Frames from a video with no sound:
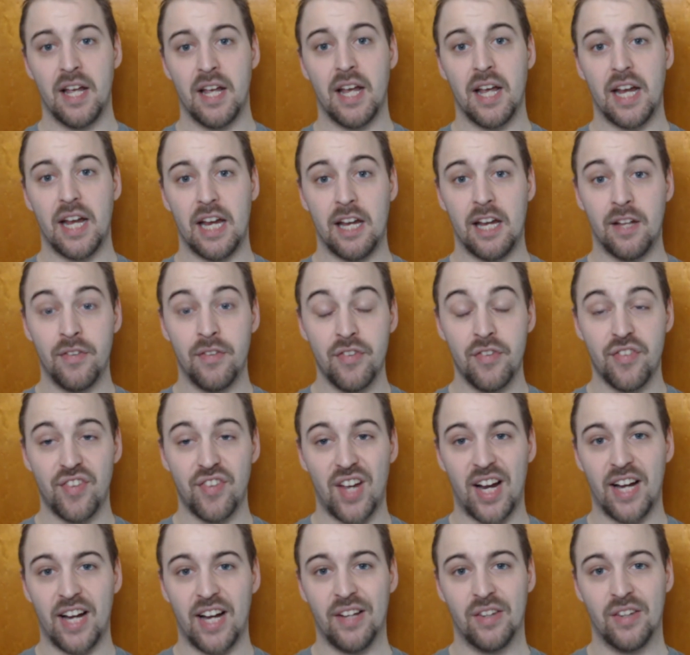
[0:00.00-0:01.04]

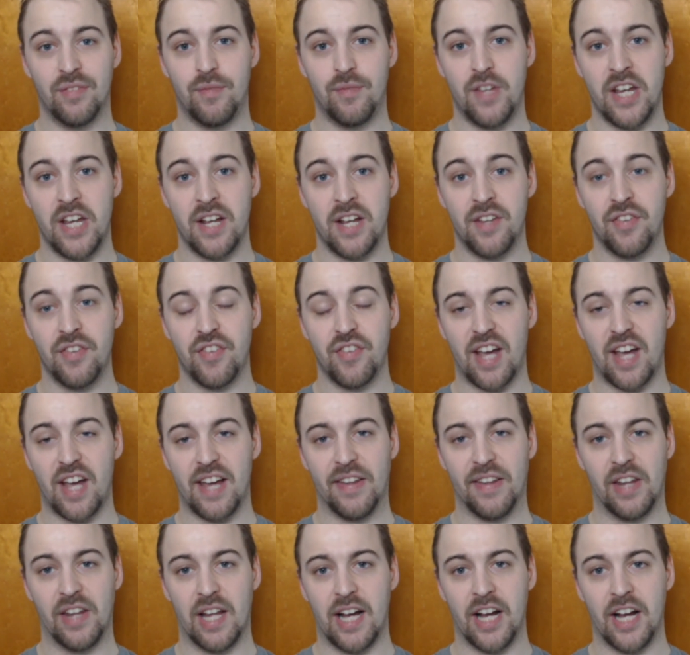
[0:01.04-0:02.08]
Inside
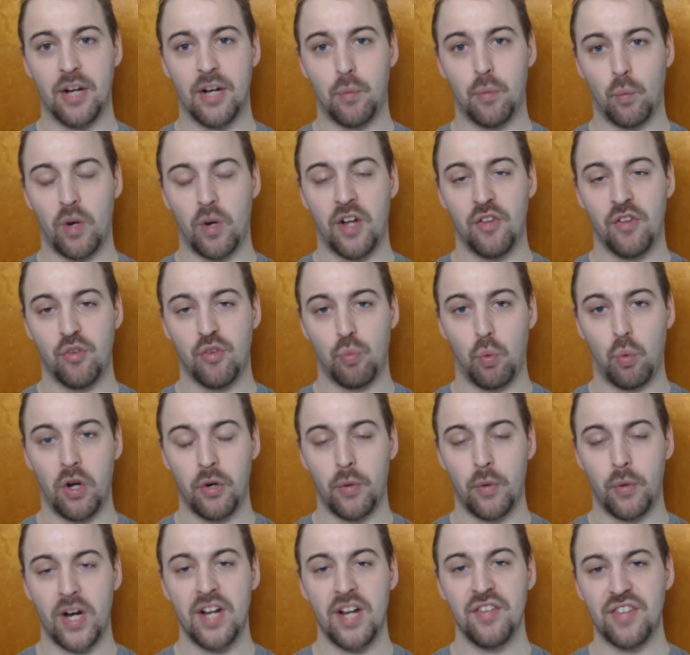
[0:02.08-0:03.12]
line runs one
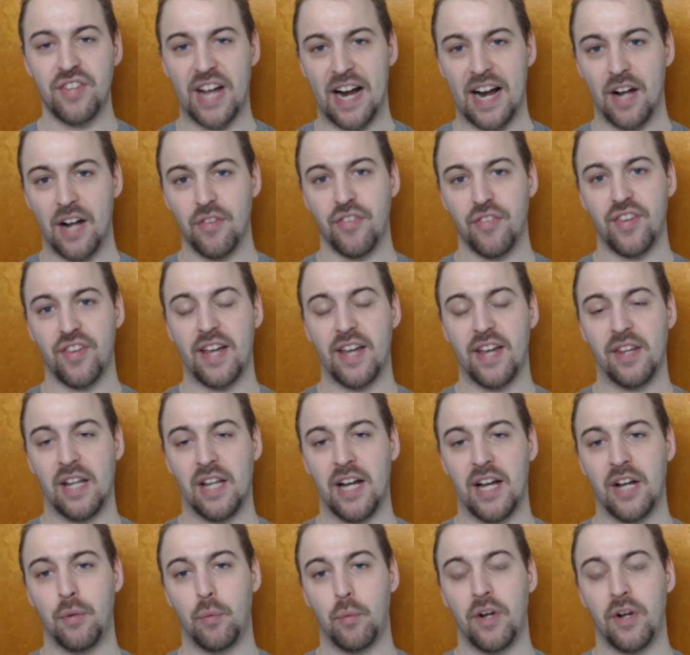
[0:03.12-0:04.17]
race, outside
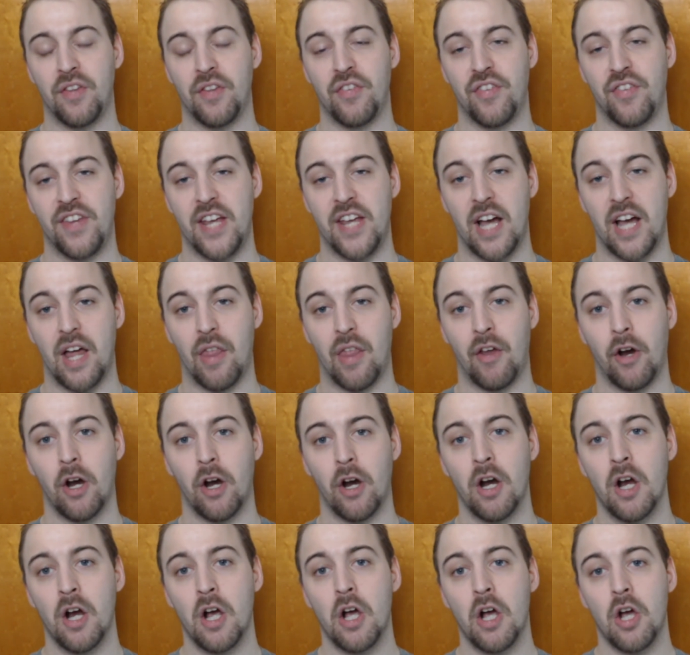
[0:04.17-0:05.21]
line runs the other.
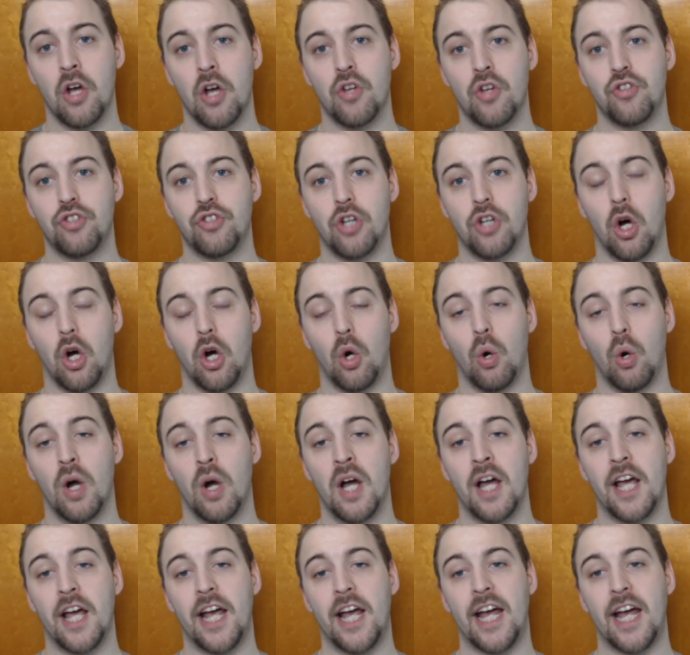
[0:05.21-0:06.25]
So
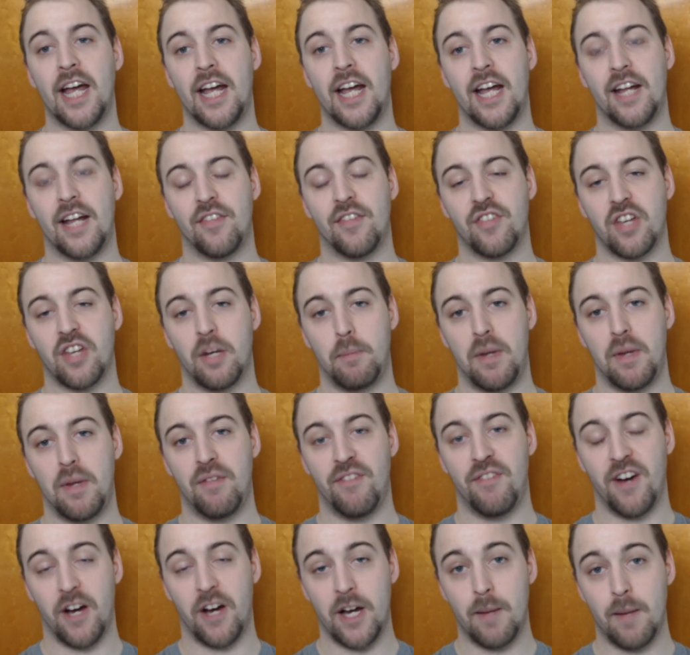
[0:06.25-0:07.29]
it's going to be
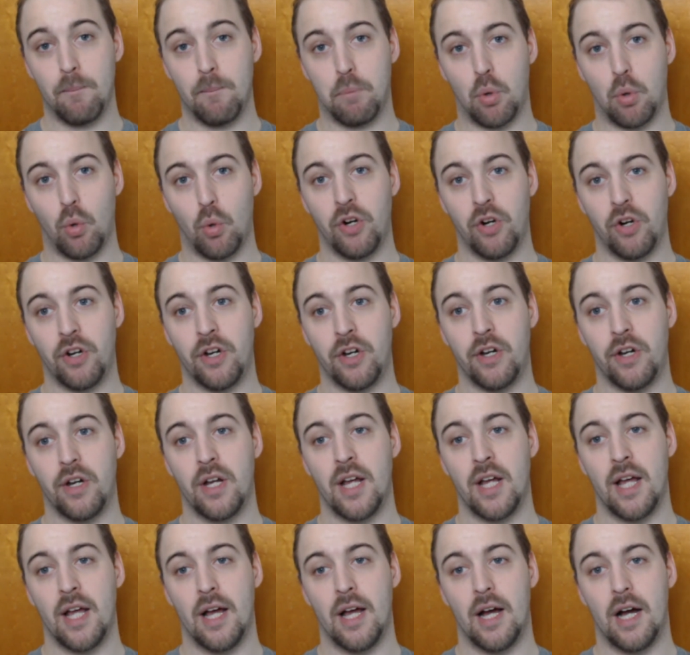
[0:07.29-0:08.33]
very important
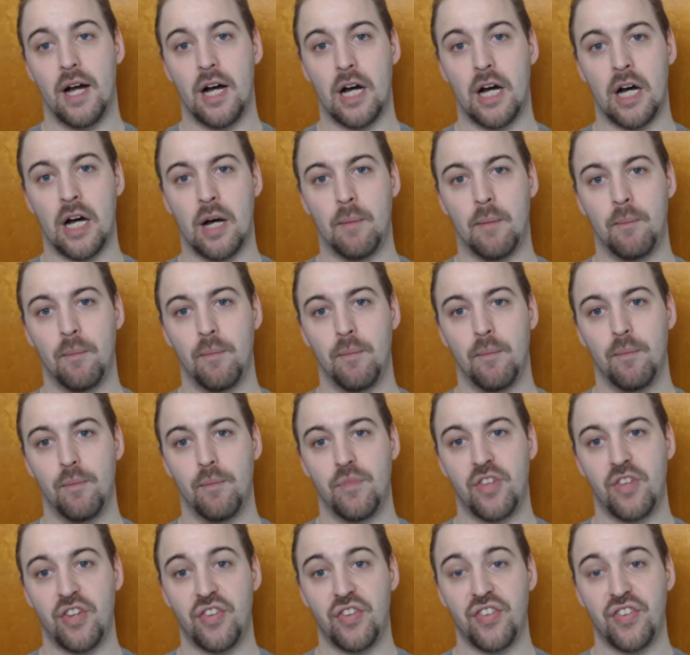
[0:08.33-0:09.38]

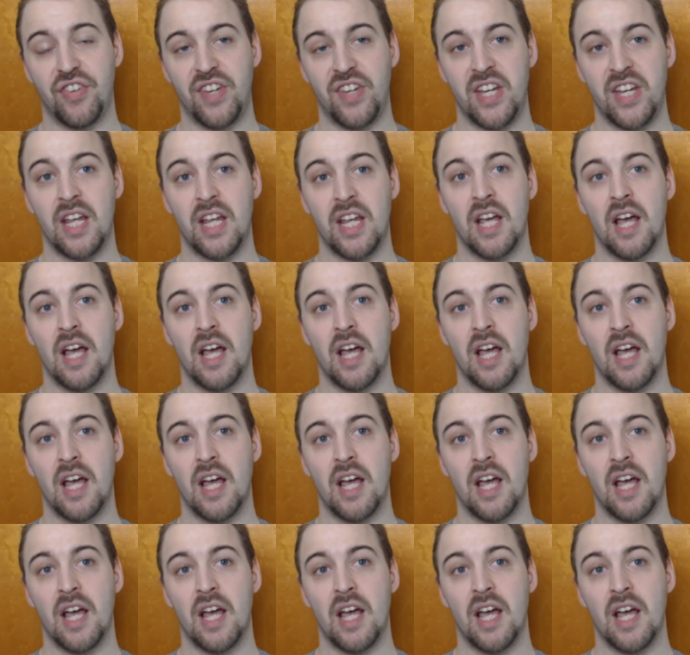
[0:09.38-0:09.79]
to see